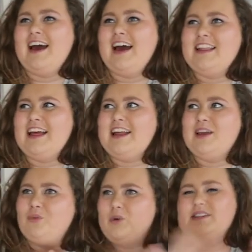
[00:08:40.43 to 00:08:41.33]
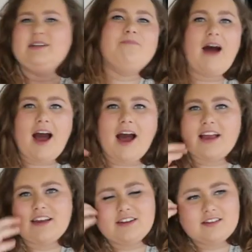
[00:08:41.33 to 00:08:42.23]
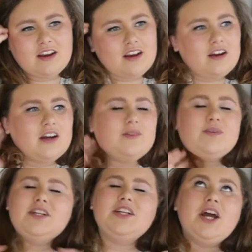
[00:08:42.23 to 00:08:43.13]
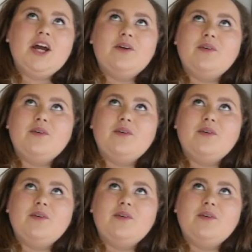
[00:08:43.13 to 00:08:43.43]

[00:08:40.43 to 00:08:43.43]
and then he would want it back and I'm like, no.